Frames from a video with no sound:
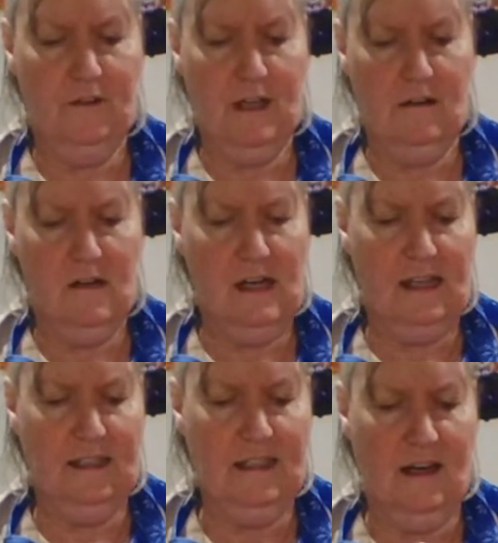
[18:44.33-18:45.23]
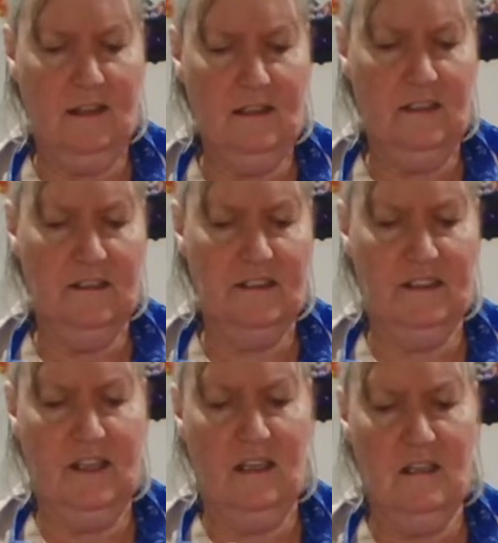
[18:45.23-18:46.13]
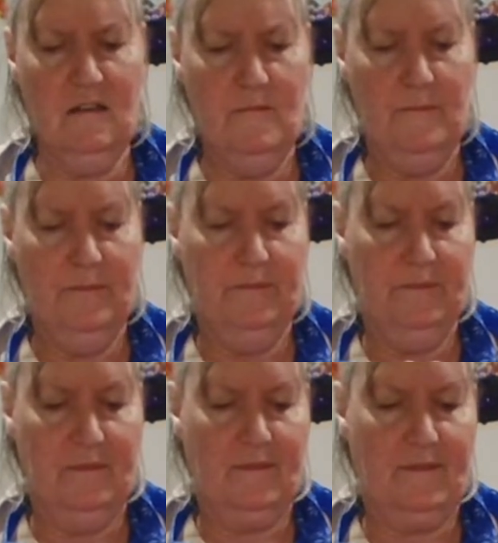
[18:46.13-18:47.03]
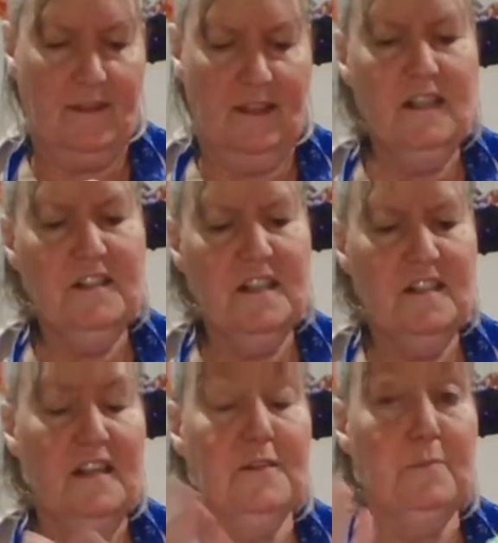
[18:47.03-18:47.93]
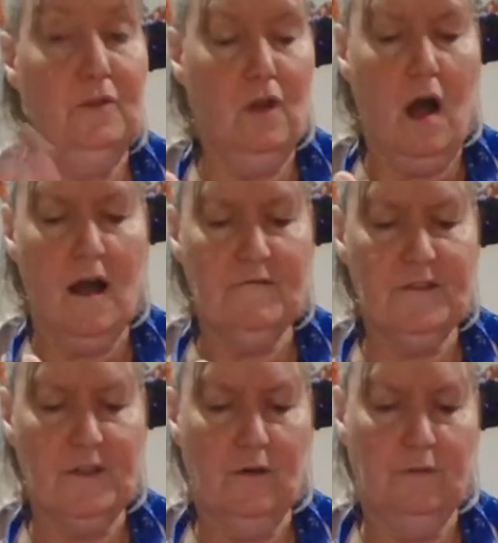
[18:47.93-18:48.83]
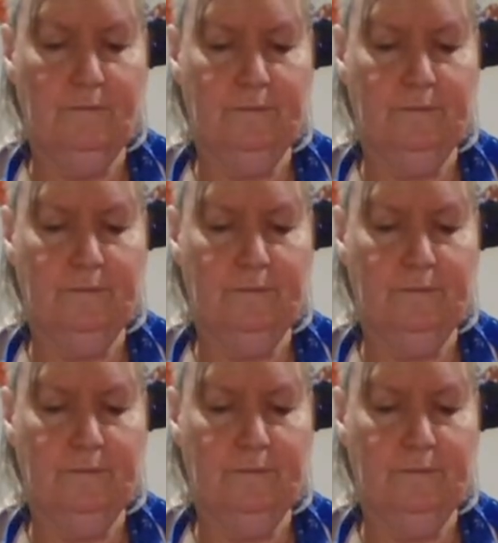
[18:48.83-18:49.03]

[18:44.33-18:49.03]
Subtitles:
Now I got it on and it's staying. And it does like to pull off, so.